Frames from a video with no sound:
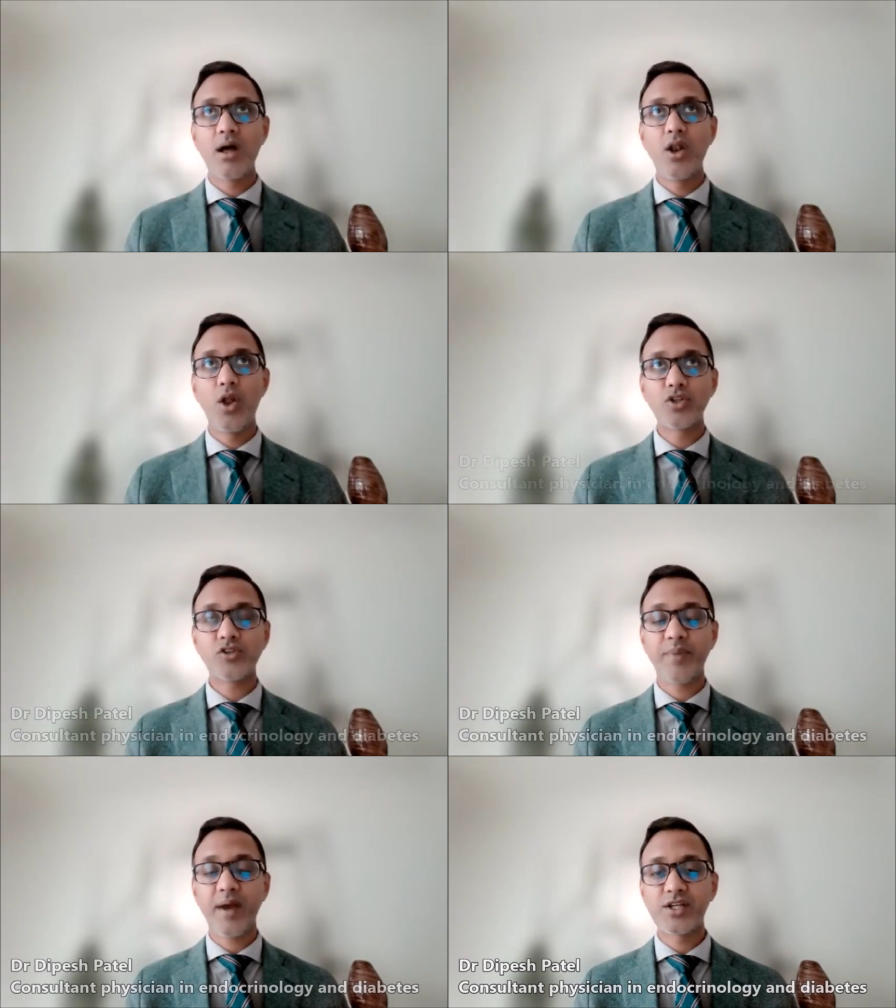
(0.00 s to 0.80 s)
Lots
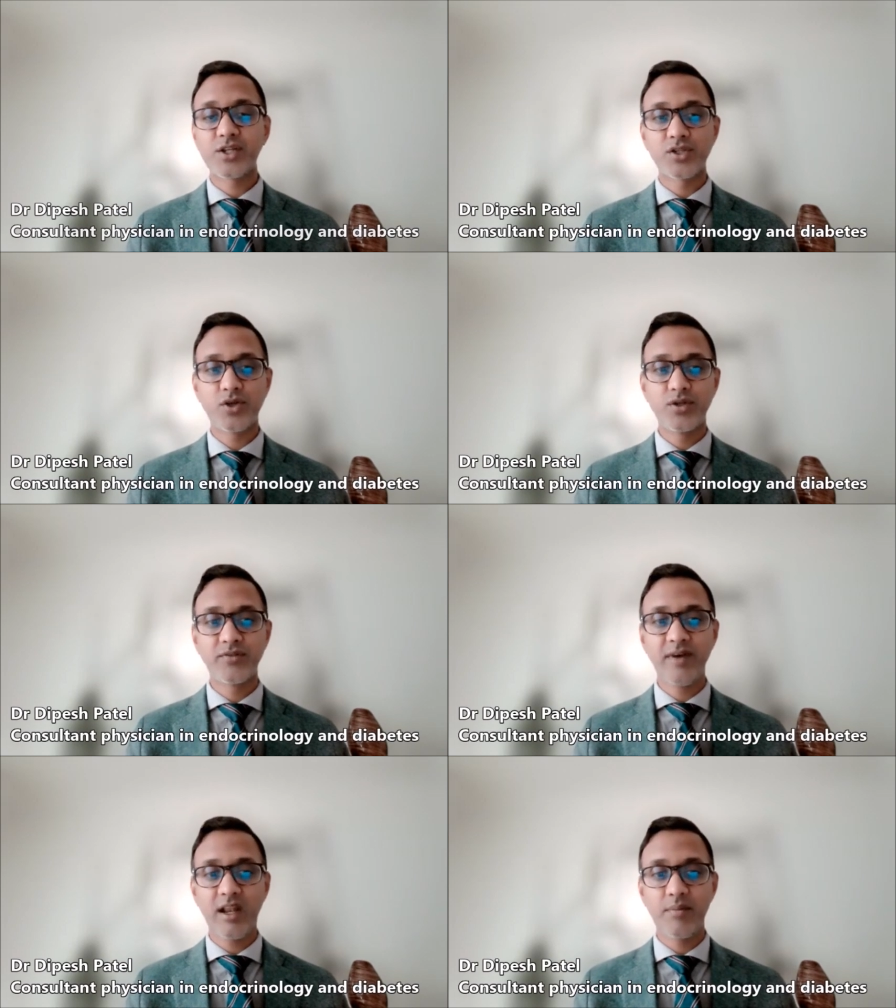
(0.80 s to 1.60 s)
of patients who
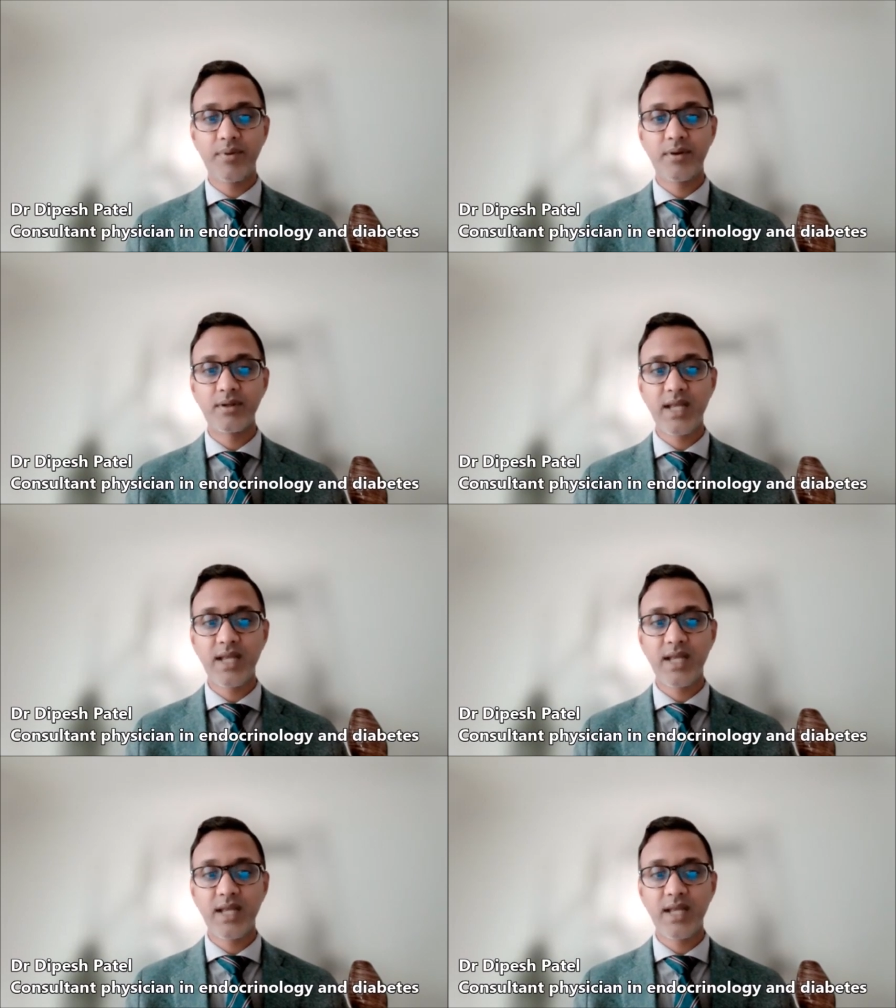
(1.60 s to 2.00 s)
develop